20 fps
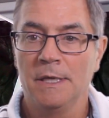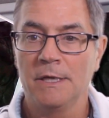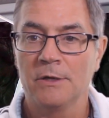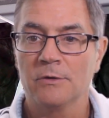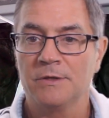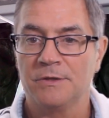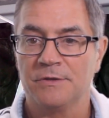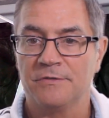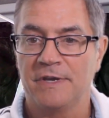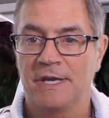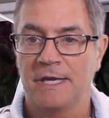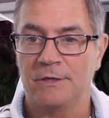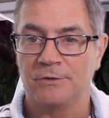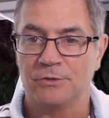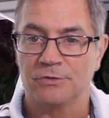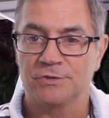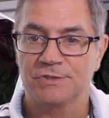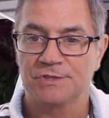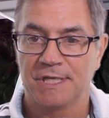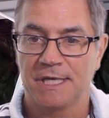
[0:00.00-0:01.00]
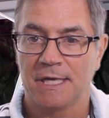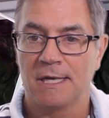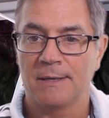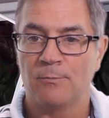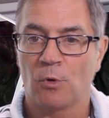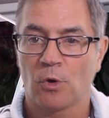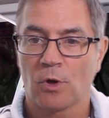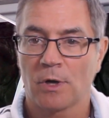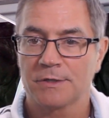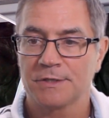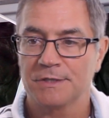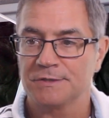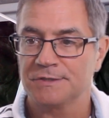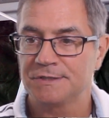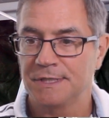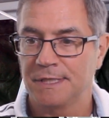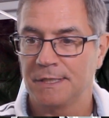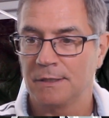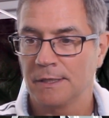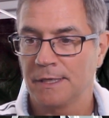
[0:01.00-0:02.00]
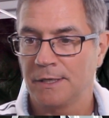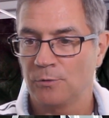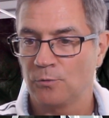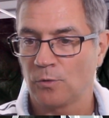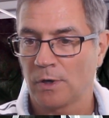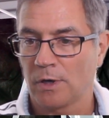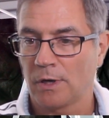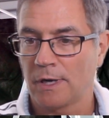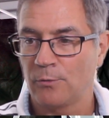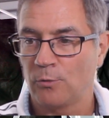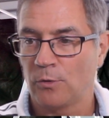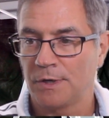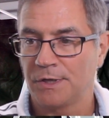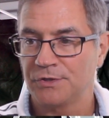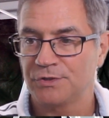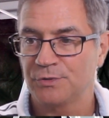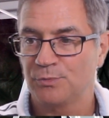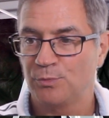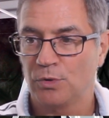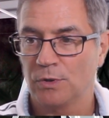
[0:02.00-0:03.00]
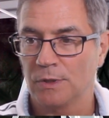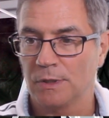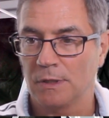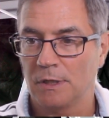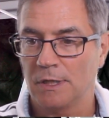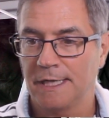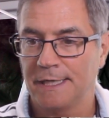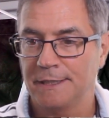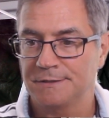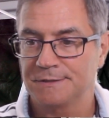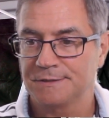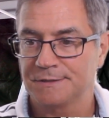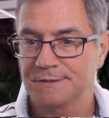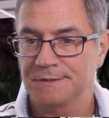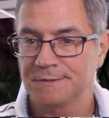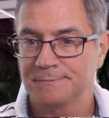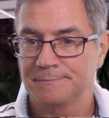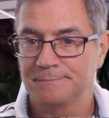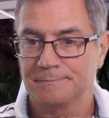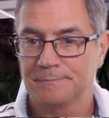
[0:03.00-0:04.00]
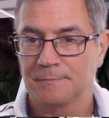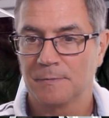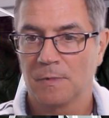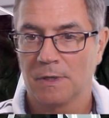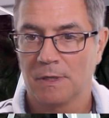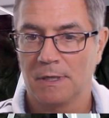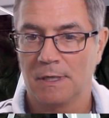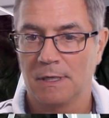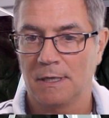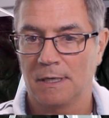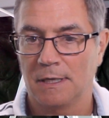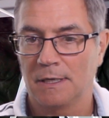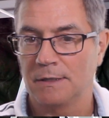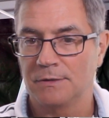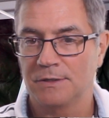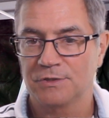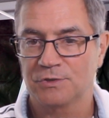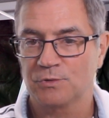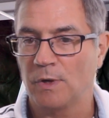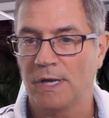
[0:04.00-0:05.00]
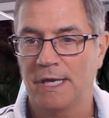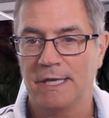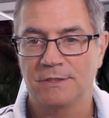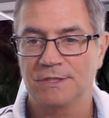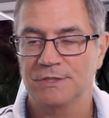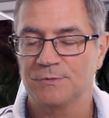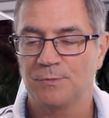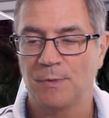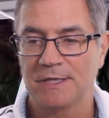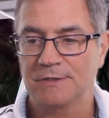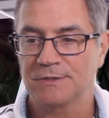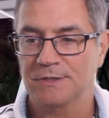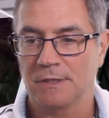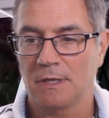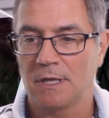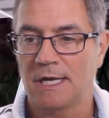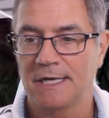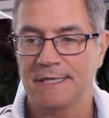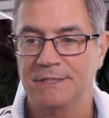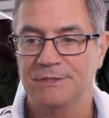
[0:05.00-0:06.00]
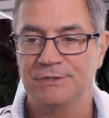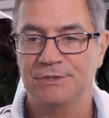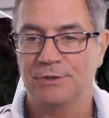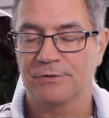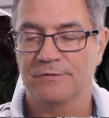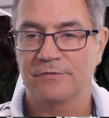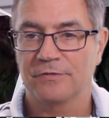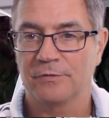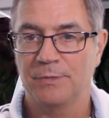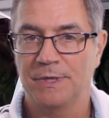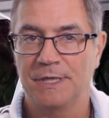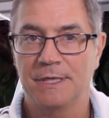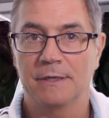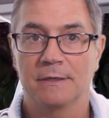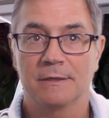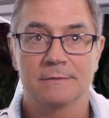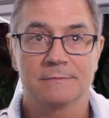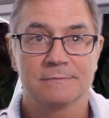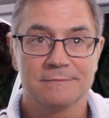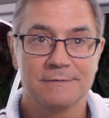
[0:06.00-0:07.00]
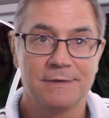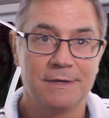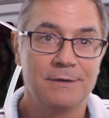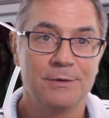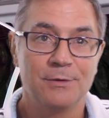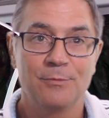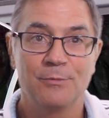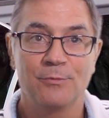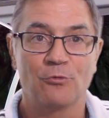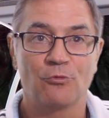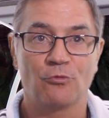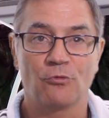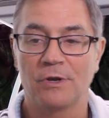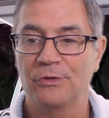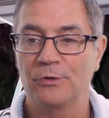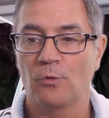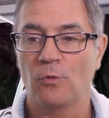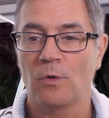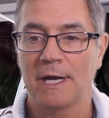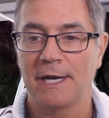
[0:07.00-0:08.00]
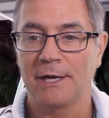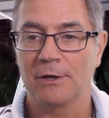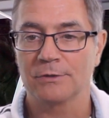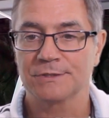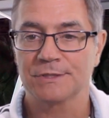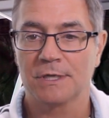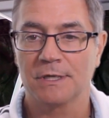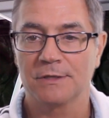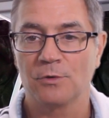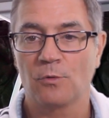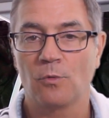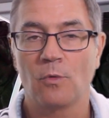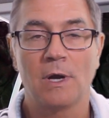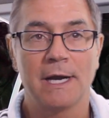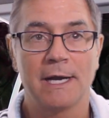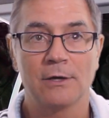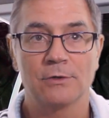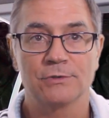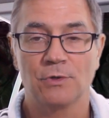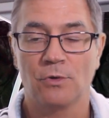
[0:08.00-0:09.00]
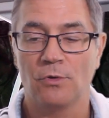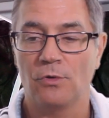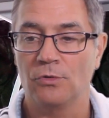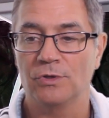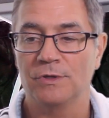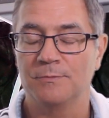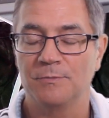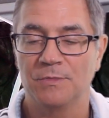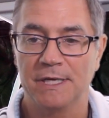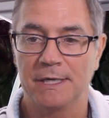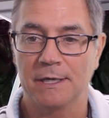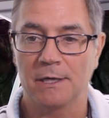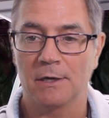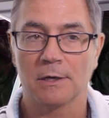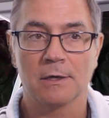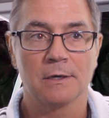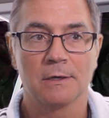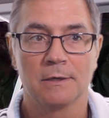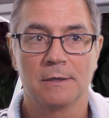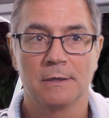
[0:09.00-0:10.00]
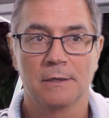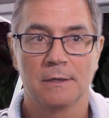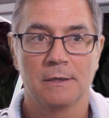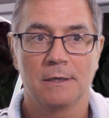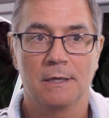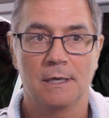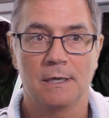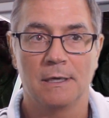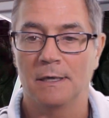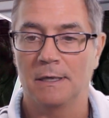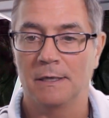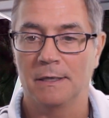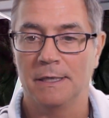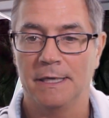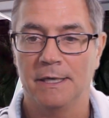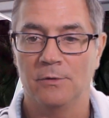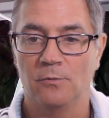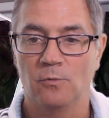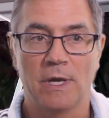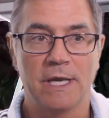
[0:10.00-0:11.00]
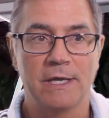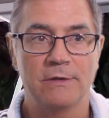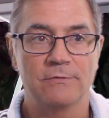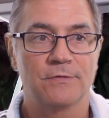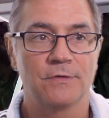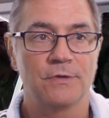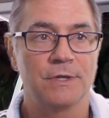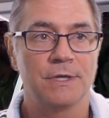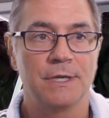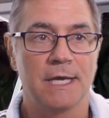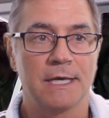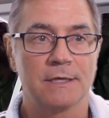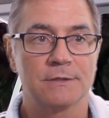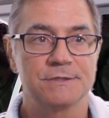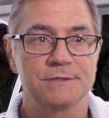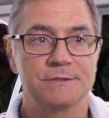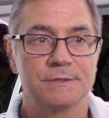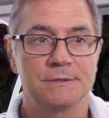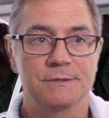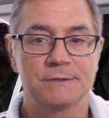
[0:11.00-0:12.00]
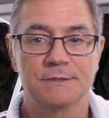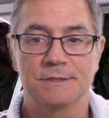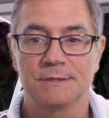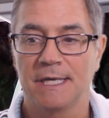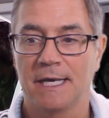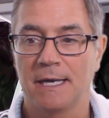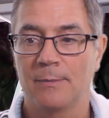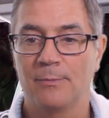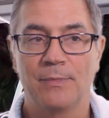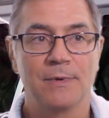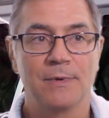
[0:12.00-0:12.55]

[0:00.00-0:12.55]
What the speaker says: Here in the van, you'll see I marked the ceiling where I wanted to put lights. This way, it just makes it a lot easier for me to run the wires, cut the wires, hold them there, and wait for the next step.